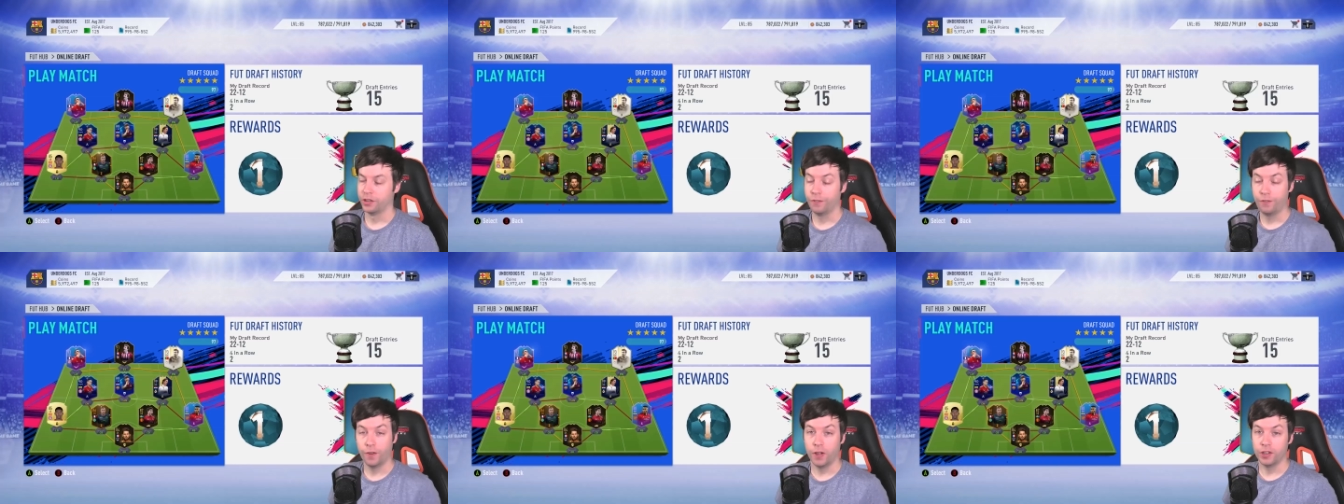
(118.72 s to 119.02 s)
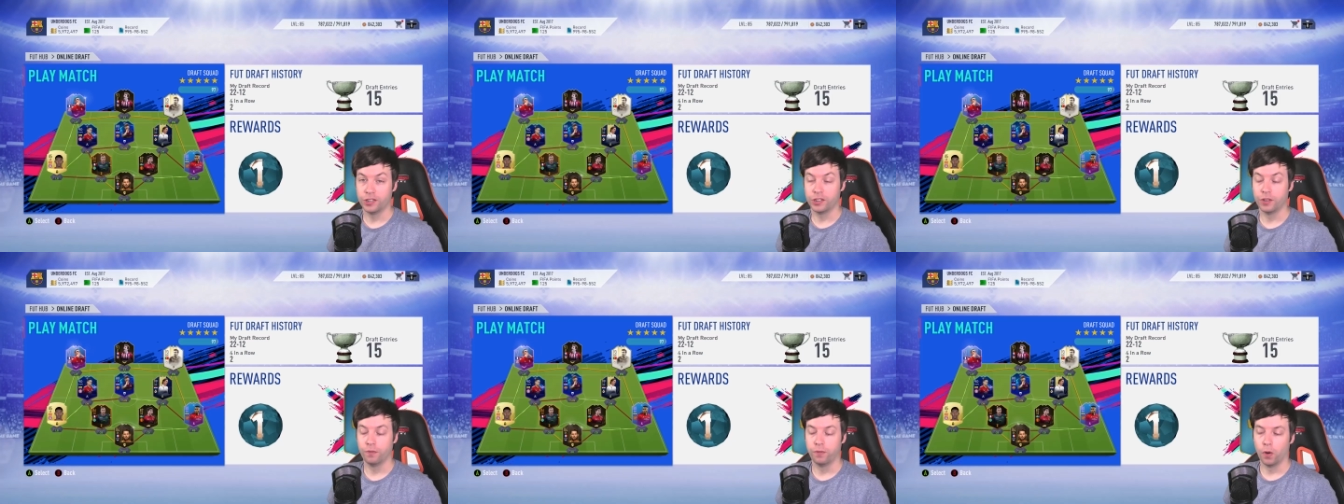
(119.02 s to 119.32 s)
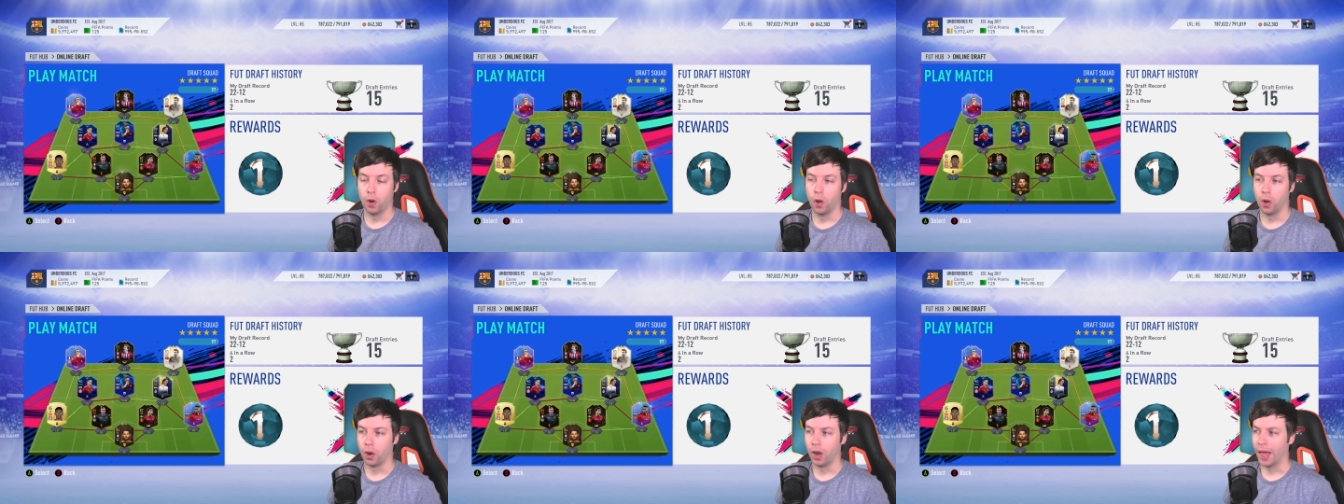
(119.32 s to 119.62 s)
So first of
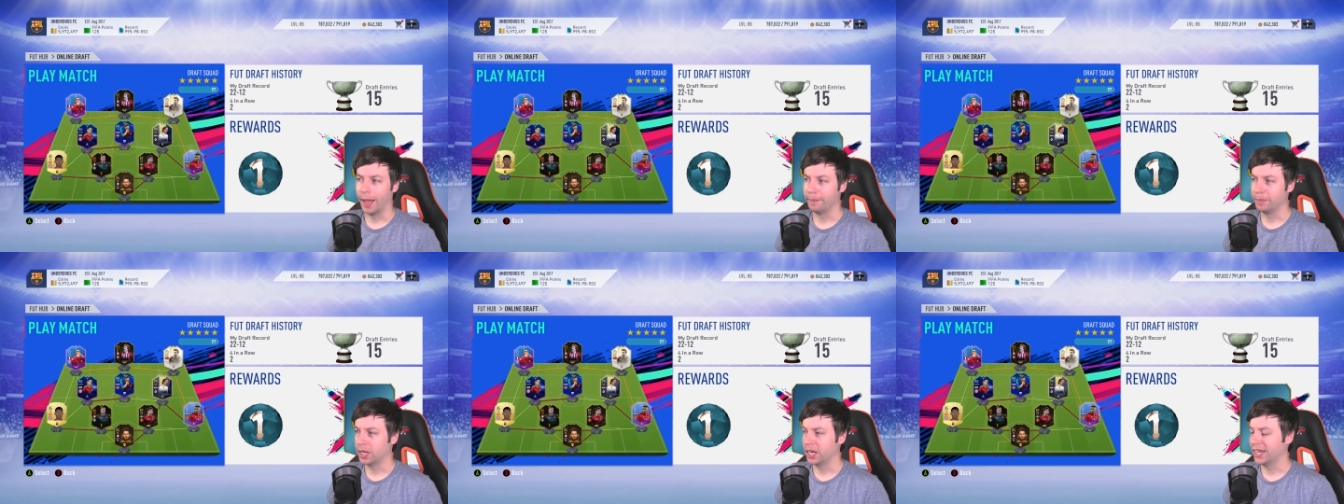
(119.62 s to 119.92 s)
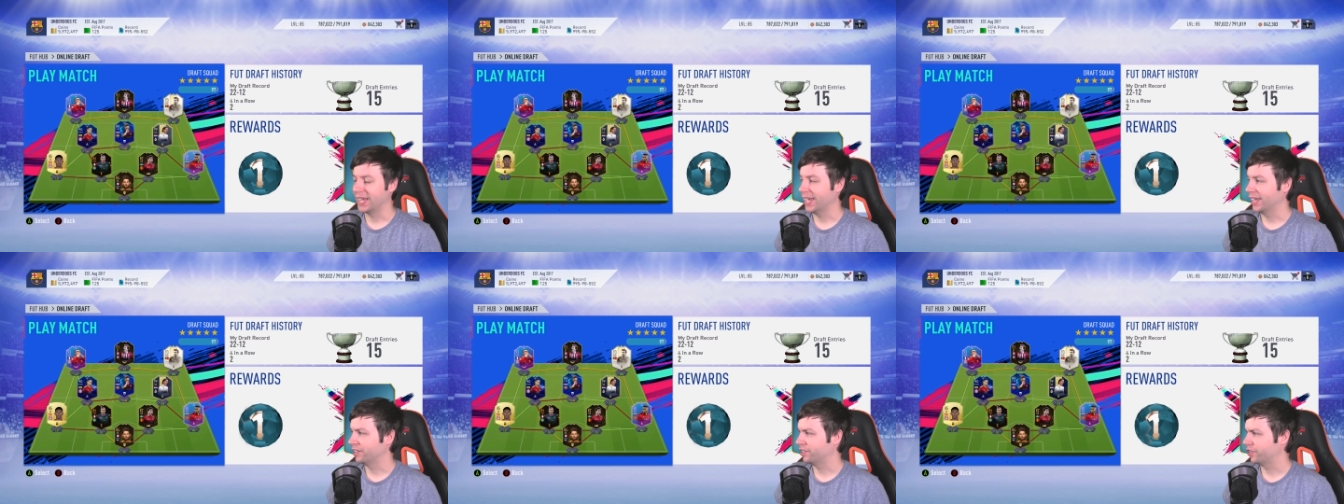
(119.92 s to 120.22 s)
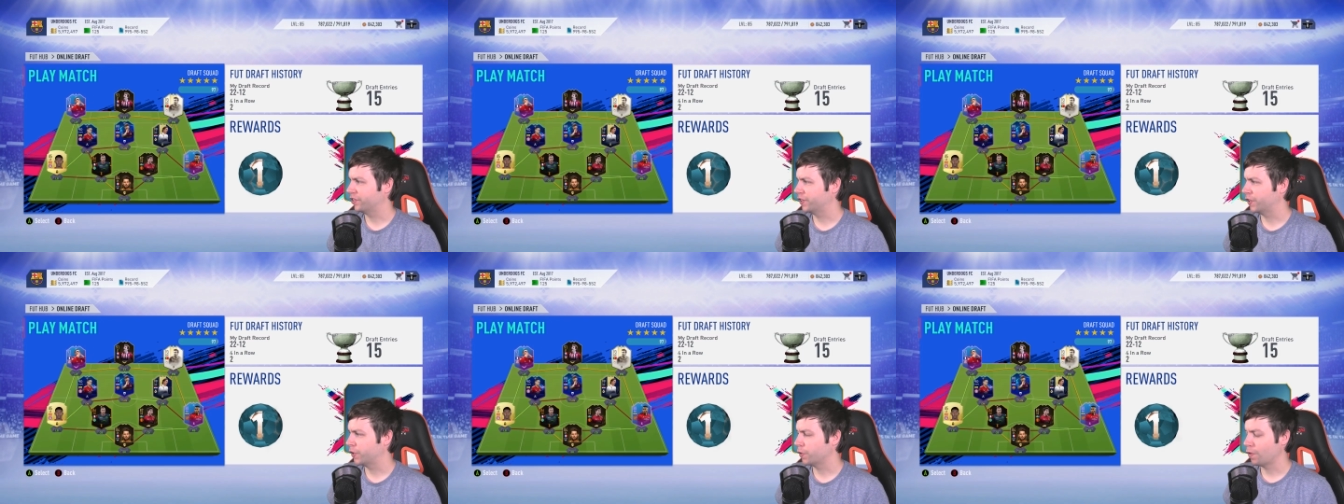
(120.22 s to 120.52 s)
all, I'm going to get
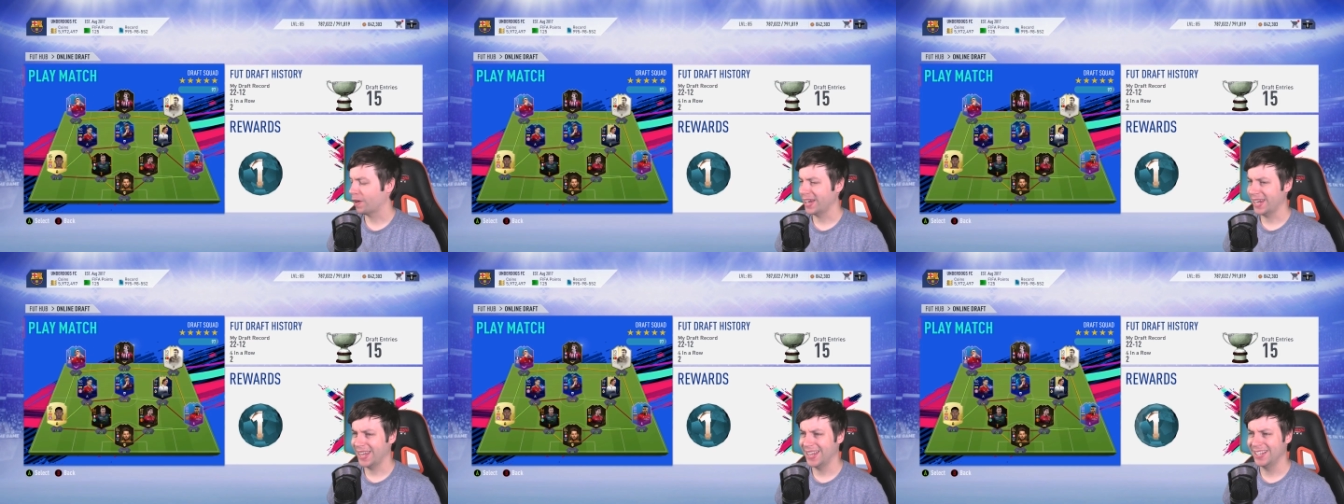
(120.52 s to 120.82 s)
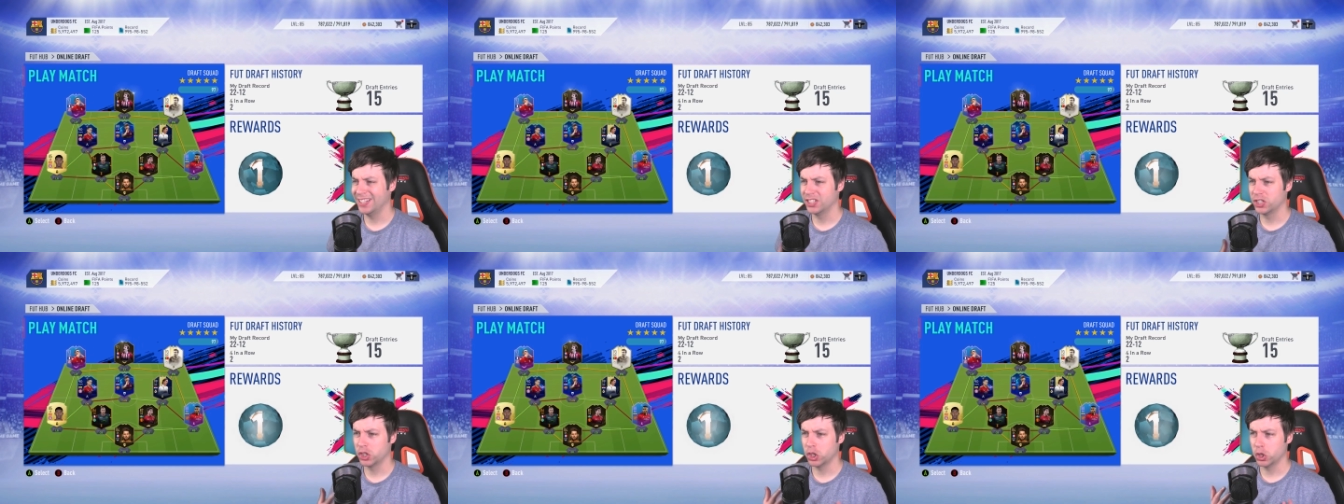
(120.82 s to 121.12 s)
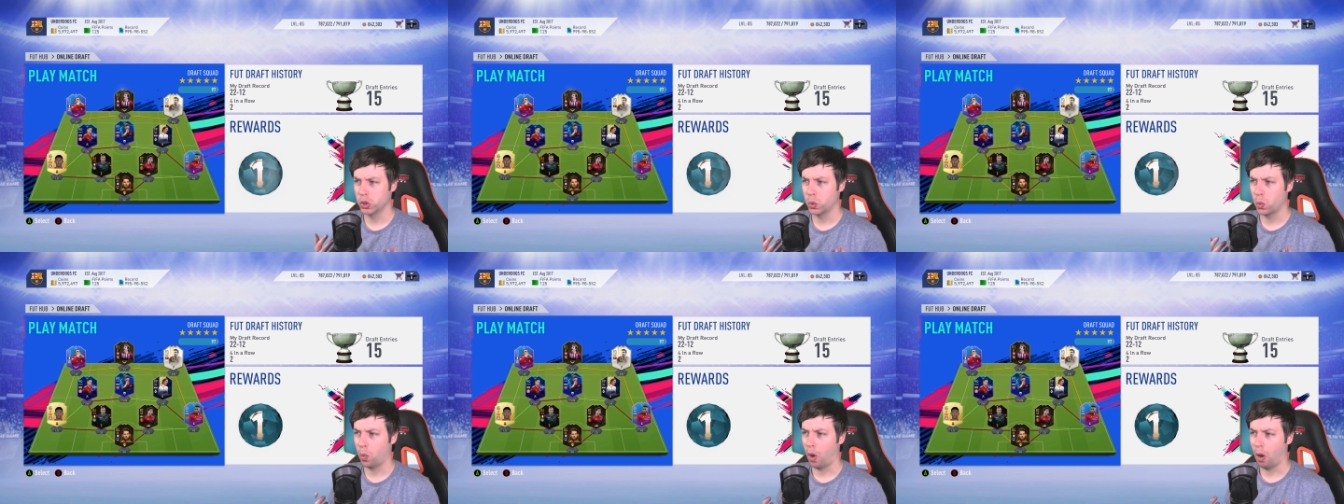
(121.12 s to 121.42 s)
straight
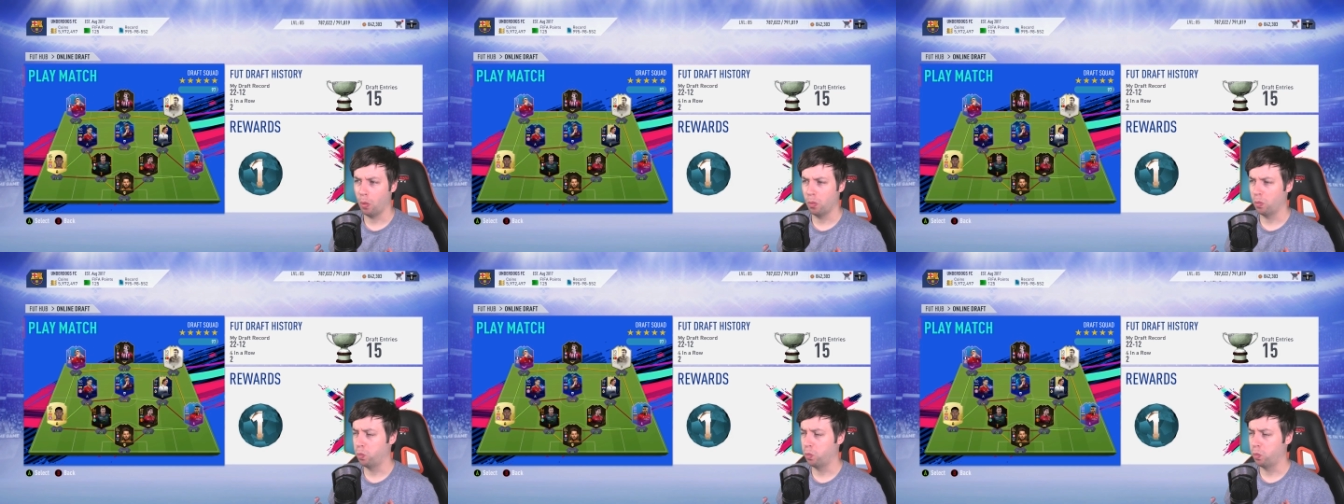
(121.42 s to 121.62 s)
into